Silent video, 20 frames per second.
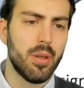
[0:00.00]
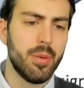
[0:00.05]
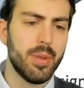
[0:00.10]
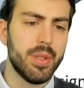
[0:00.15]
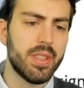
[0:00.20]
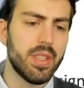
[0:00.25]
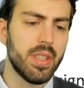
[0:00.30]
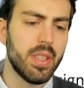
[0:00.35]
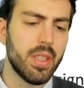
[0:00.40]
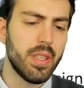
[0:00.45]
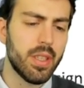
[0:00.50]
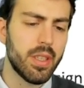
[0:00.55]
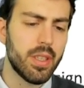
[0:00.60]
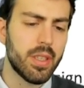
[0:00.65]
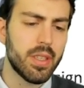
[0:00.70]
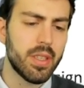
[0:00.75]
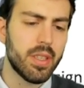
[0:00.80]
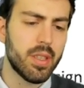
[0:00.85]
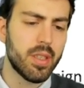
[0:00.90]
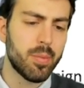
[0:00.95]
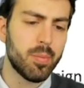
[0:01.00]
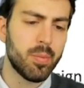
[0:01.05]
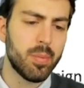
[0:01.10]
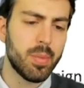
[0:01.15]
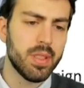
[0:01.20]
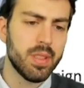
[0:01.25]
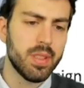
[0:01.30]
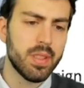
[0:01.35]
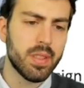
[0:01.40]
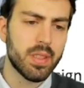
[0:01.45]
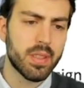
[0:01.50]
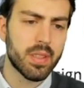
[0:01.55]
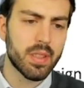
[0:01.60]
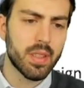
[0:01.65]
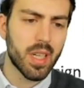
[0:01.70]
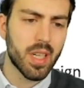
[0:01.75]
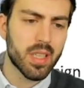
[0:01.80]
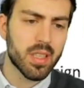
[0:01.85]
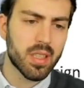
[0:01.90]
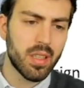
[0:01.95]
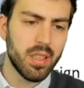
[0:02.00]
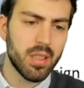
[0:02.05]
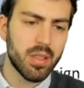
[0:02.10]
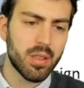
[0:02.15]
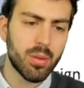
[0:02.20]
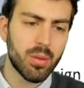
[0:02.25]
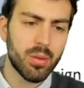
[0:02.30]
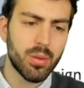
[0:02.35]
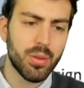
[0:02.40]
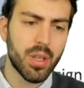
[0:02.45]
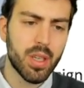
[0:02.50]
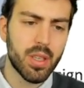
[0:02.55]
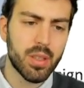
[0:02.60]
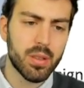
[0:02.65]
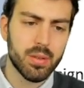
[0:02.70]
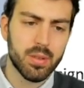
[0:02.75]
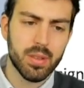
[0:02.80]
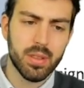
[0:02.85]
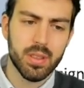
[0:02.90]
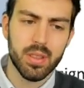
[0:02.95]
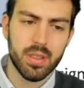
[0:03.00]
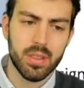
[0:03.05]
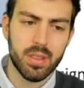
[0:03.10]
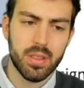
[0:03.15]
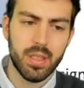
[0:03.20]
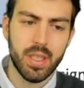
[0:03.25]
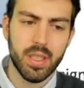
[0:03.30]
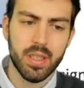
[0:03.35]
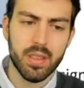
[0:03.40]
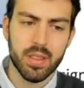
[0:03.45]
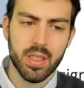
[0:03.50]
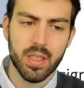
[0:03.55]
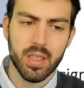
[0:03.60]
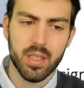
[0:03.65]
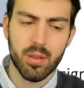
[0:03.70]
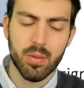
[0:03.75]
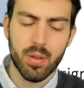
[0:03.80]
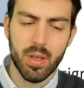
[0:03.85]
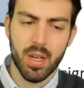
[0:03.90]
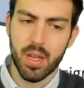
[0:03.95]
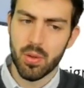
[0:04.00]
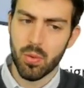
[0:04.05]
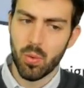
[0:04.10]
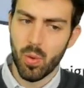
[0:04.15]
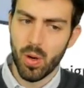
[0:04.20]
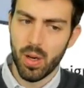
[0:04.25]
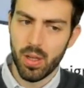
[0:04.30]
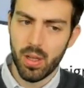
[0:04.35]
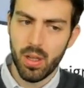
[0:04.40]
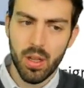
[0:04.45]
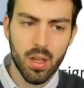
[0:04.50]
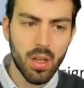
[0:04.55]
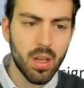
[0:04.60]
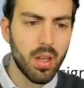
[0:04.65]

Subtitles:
we see here that the pins actually cool down the heatsink quite well,